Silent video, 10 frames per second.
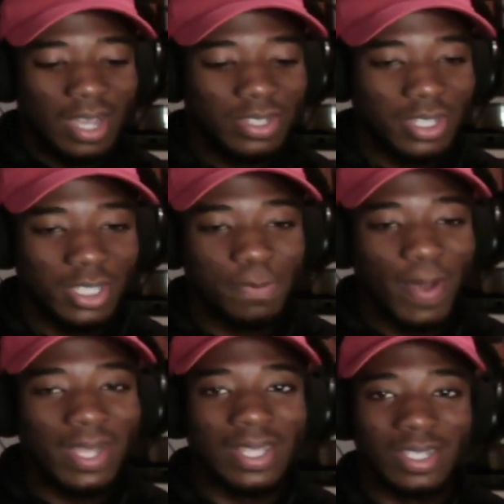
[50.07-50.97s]

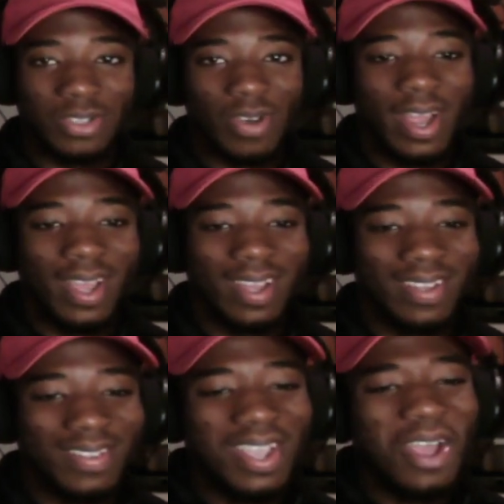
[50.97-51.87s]
expect this, right?
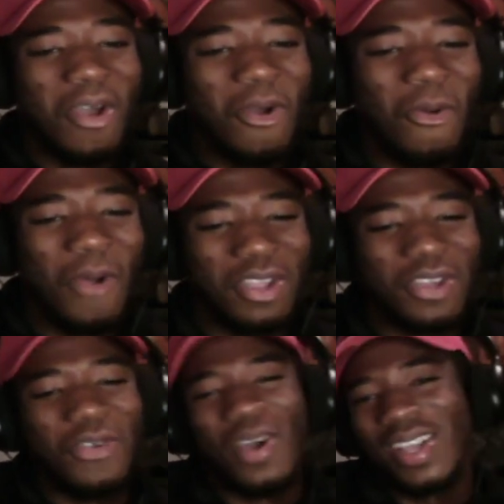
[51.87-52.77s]
where
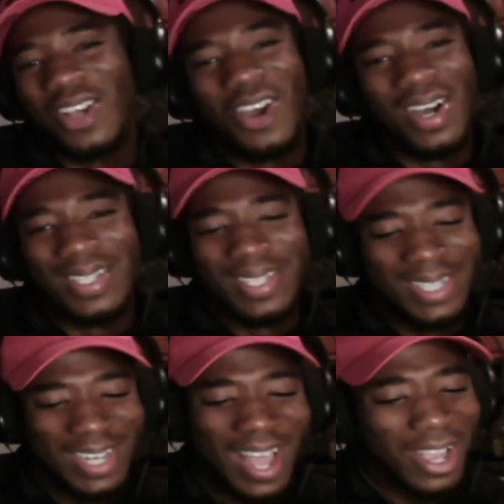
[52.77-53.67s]
you got a
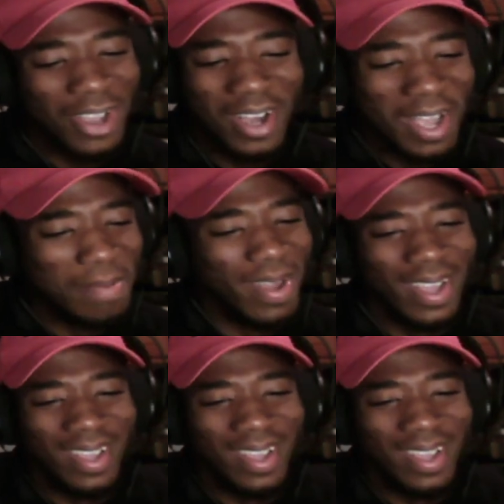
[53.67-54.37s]
G like Young MA?